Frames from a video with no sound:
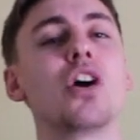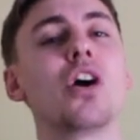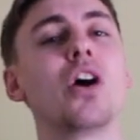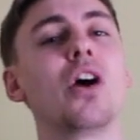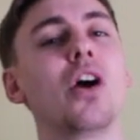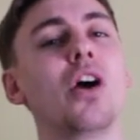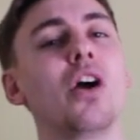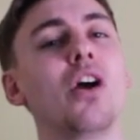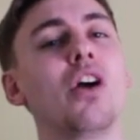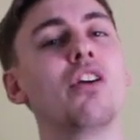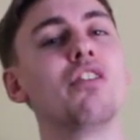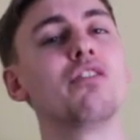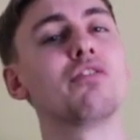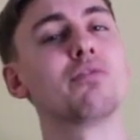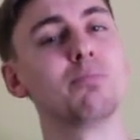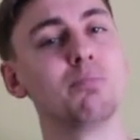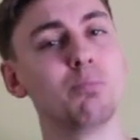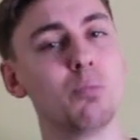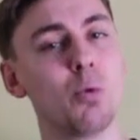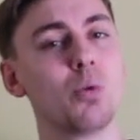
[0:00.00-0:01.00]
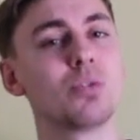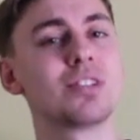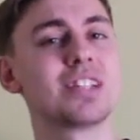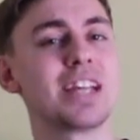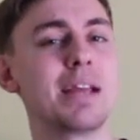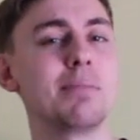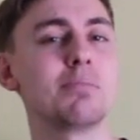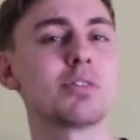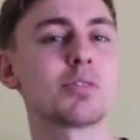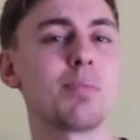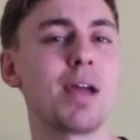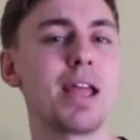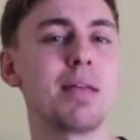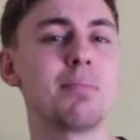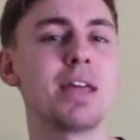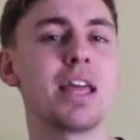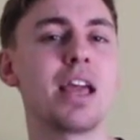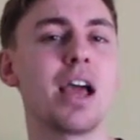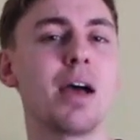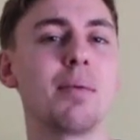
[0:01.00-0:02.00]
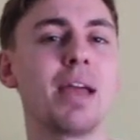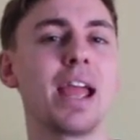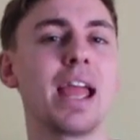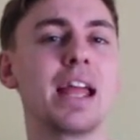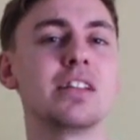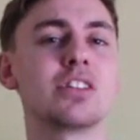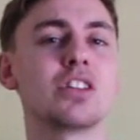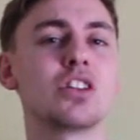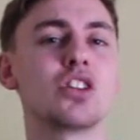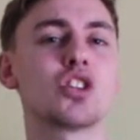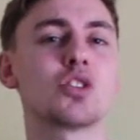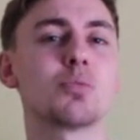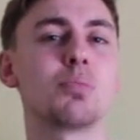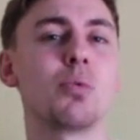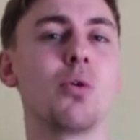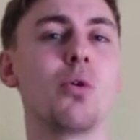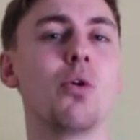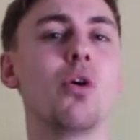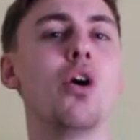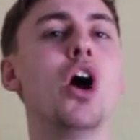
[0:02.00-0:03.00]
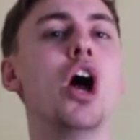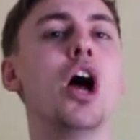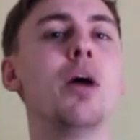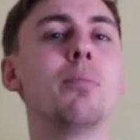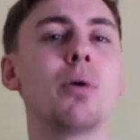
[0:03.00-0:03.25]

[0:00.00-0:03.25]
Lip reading: of more teams maybe coming into the sport,